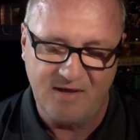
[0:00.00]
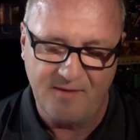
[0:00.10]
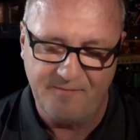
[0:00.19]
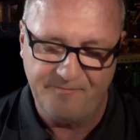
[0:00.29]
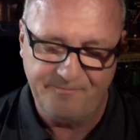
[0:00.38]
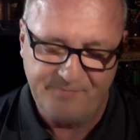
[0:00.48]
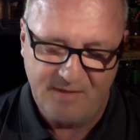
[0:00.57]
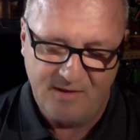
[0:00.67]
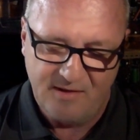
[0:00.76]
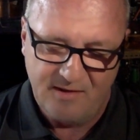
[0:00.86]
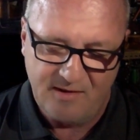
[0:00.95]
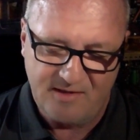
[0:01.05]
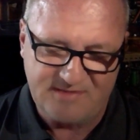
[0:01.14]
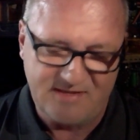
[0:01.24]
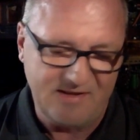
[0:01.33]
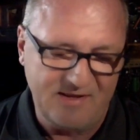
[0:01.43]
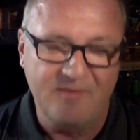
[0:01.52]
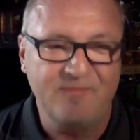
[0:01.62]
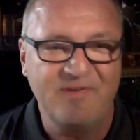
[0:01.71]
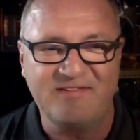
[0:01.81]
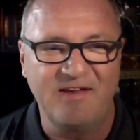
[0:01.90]
um, as any
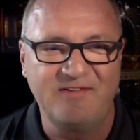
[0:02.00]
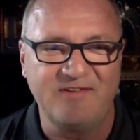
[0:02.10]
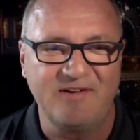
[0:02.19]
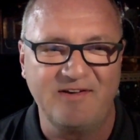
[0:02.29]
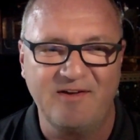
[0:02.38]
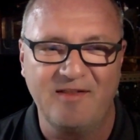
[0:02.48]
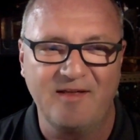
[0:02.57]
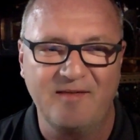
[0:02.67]
hit and miss engine.